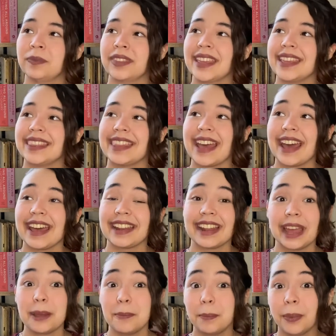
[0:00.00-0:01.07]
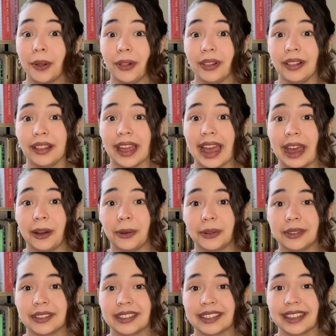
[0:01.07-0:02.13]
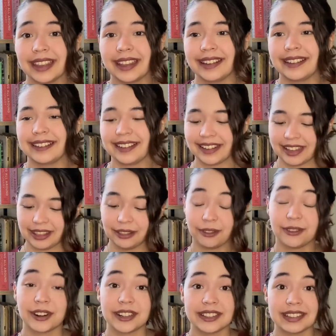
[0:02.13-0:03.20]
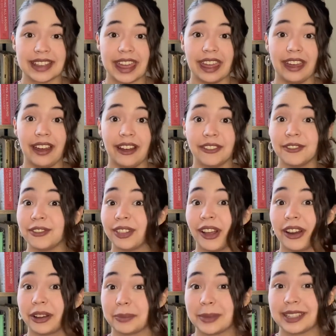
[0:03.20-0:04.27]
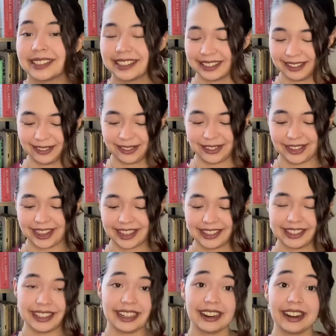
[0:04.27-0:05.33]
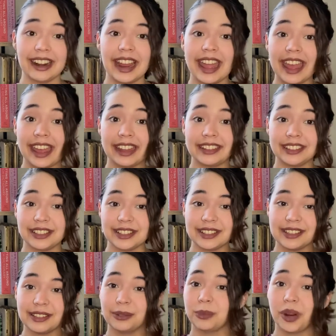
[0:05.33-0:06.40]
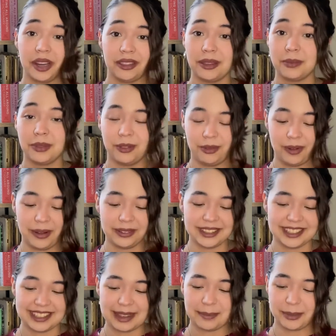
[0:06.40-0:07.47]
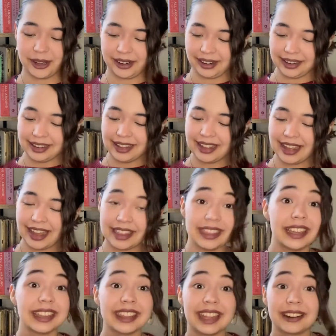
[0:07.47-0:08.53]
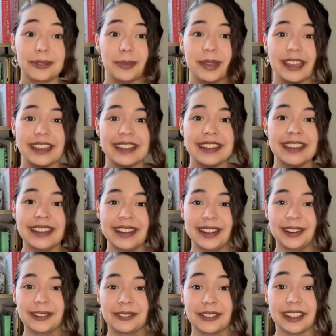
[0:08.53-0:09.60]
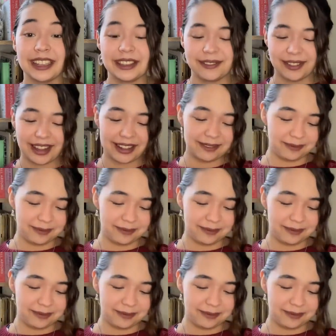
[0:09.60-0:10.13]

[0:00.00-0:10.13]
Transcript: that I pull out on the first day of Vlogmas for this year and just wear them throughout December. I think that'll be really fun.